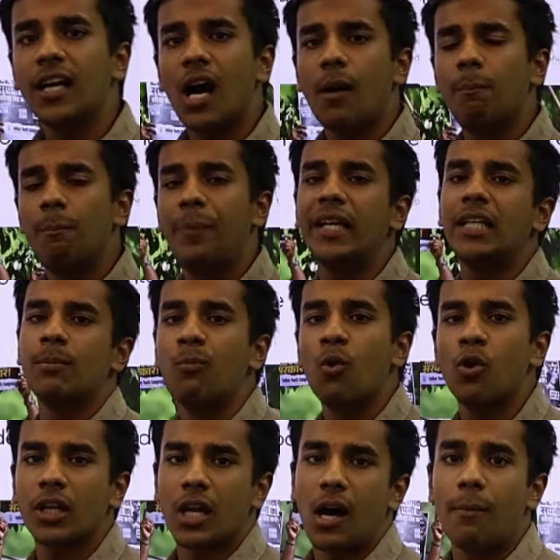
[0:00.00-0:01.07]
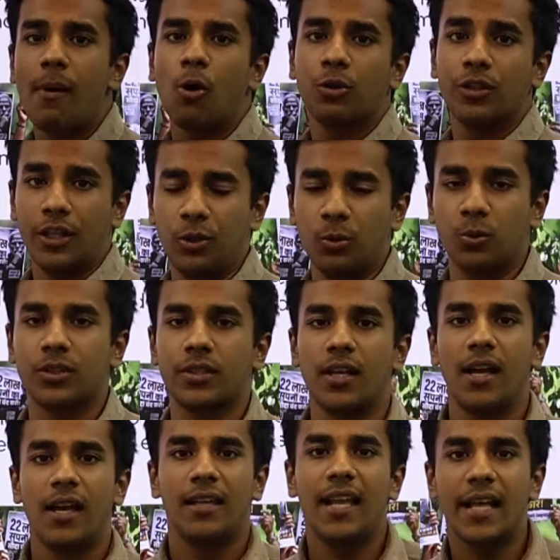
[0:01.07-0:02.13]
a bit more about the news.
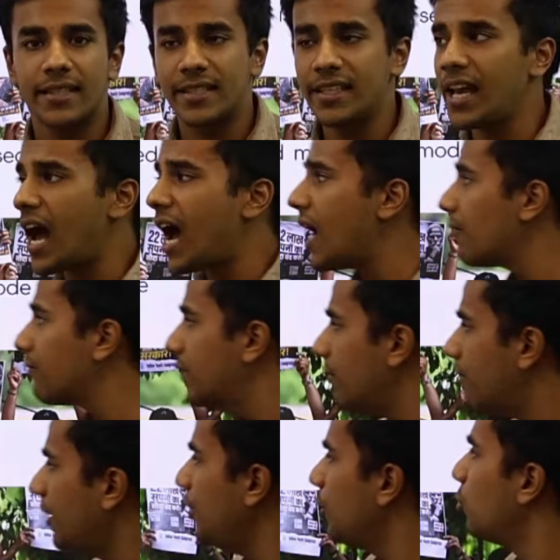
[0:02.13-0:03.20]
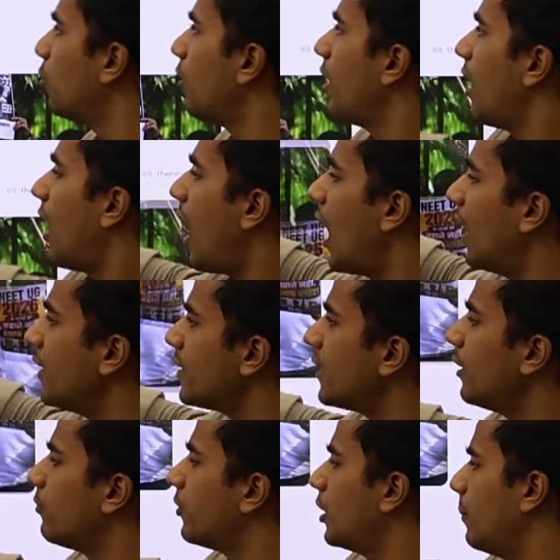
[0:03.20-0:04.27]
Let's say I have given you
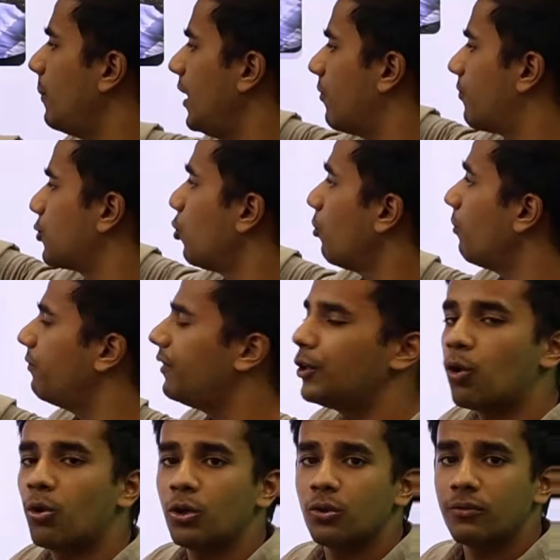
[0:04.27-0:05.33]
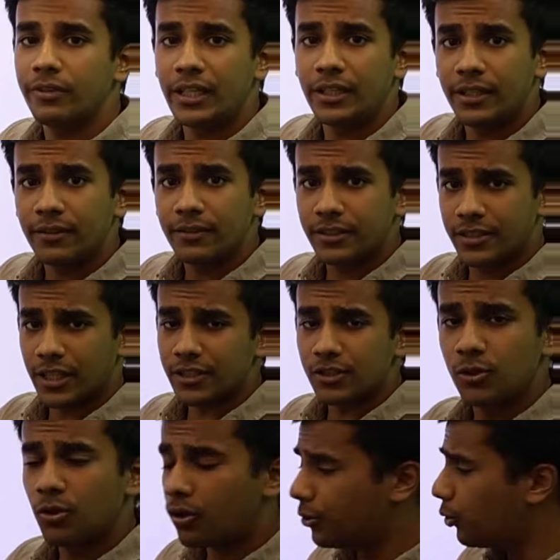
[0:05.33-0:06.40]
100-word brief. So we just
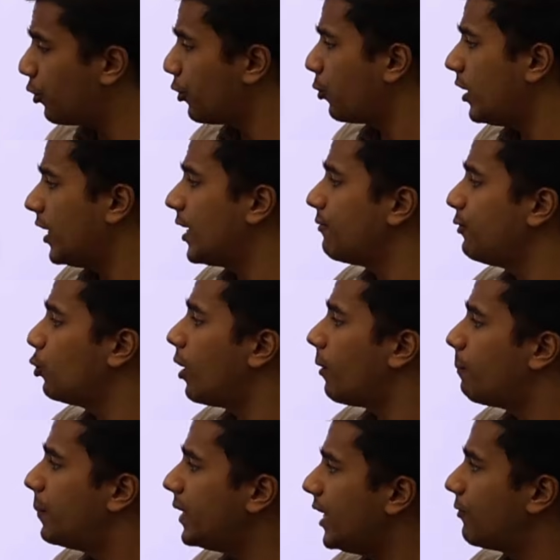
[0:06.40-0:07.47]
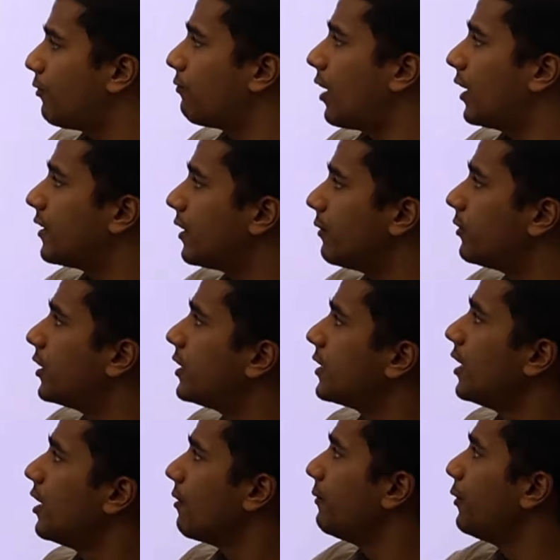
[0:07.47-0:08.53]
don't only give you a brief of 100 words,
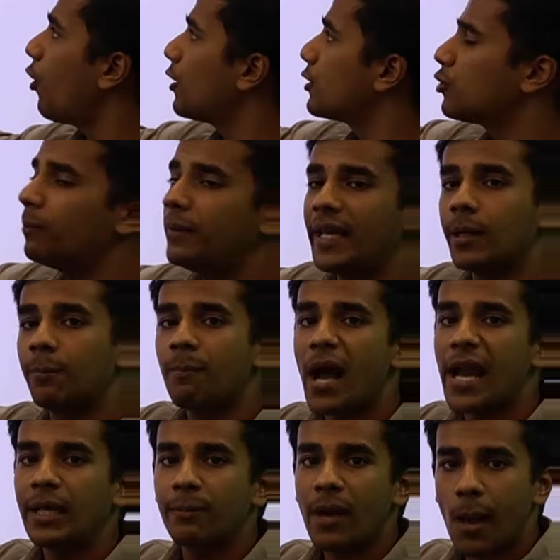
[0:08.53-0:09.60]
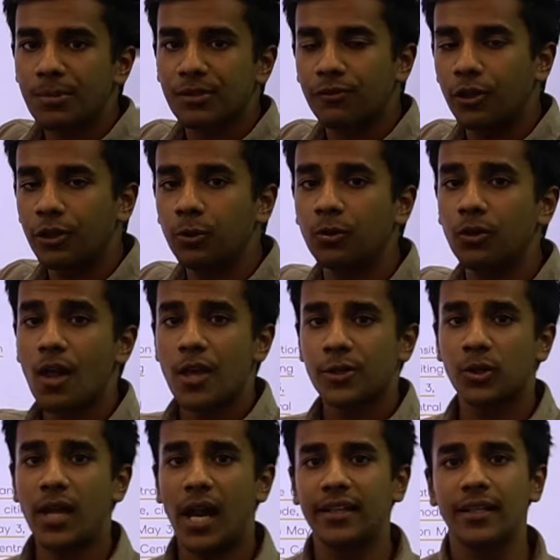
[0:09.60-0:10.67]
we also make mind maps for you so
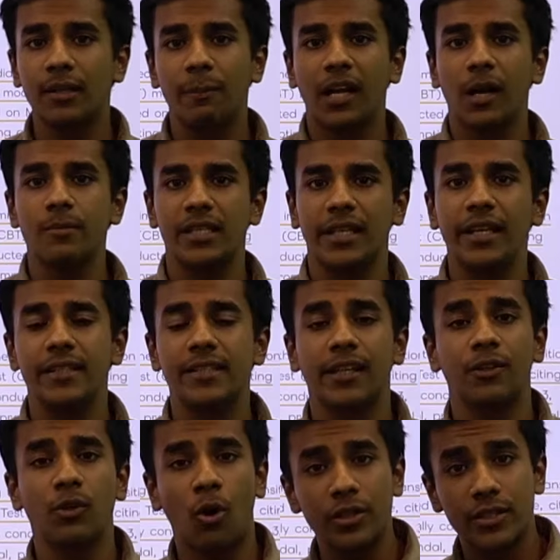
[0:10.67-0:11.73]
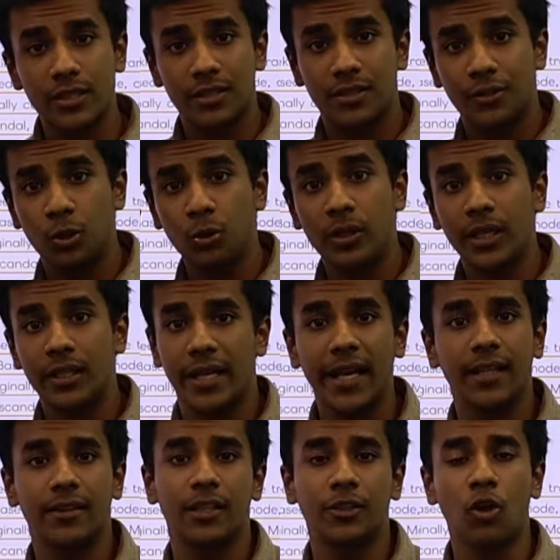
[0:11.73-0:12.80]
that it becomes easier not just to
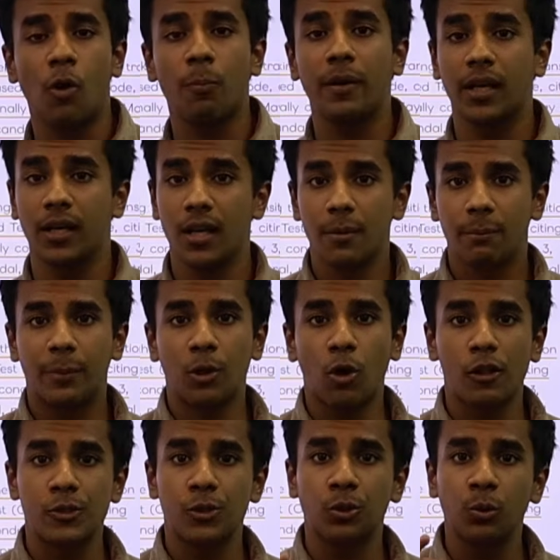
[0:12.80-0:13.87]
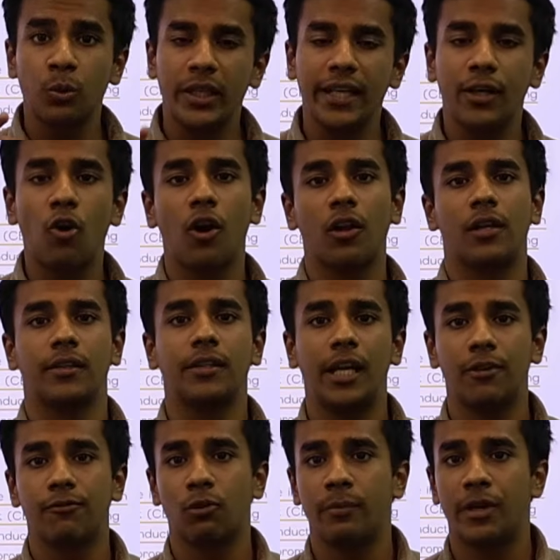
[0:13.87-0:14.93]
retain the topic but also to recall the
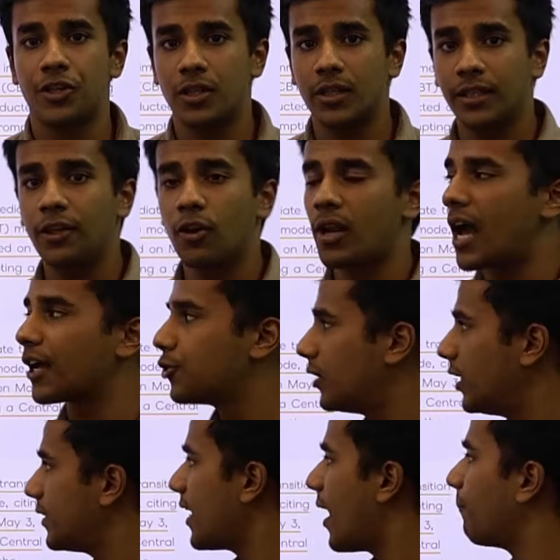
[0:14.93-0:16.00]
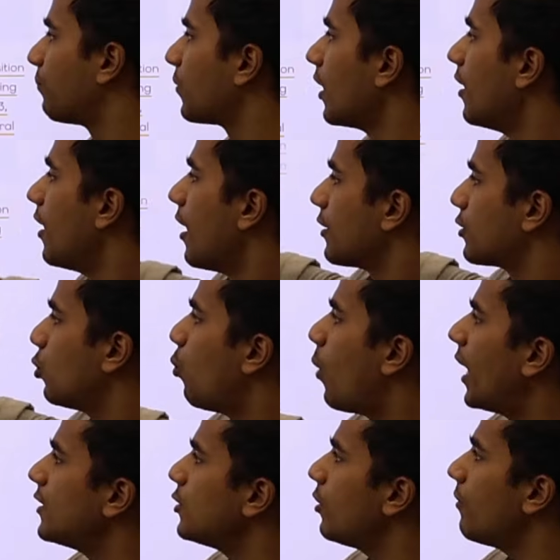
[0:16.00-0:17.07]
information in your actual exam. So
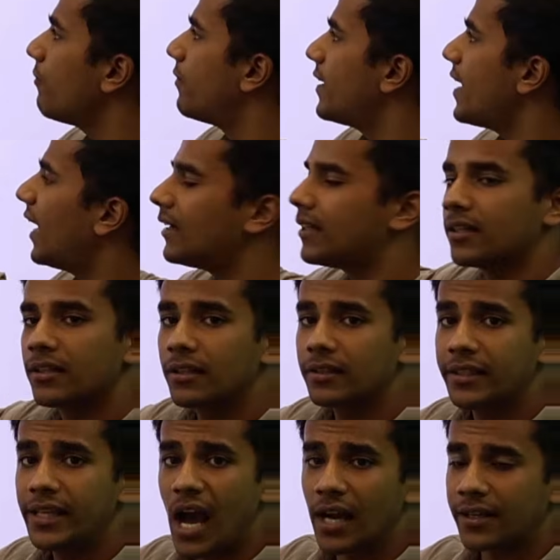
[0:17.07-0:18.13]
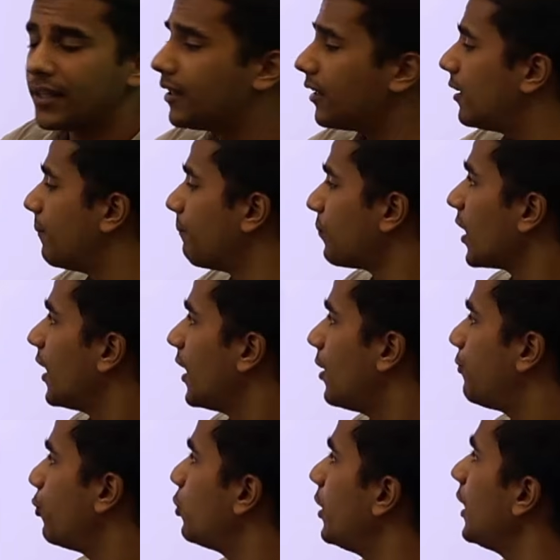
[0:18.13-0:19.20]
once you have read the article, if
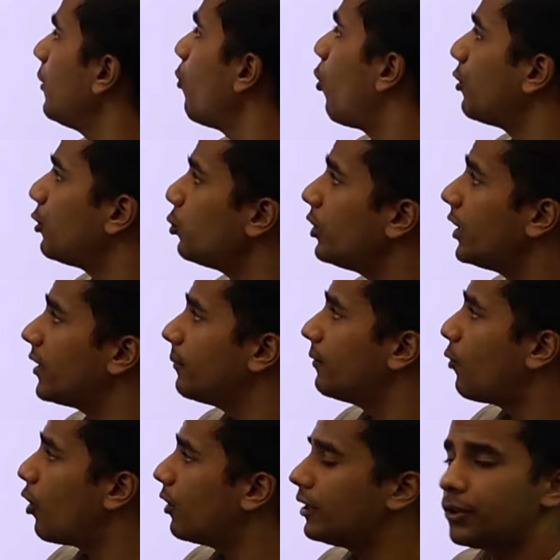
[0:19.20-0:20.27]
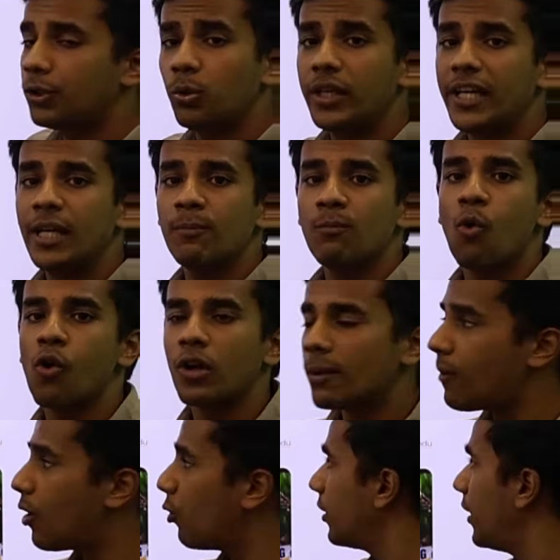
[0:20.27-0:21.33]
you think you want to read more
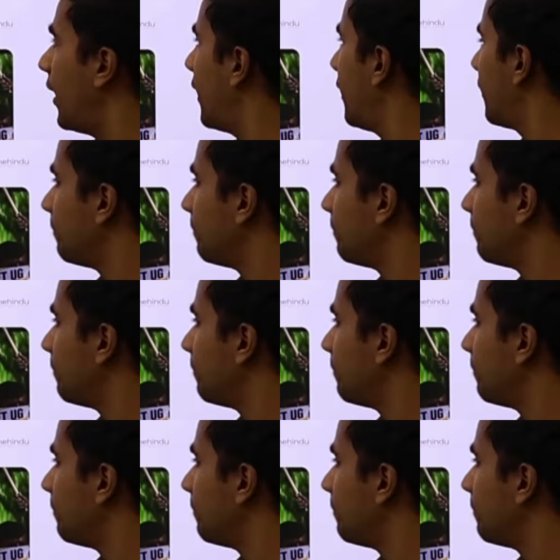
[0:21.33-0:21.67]
about it,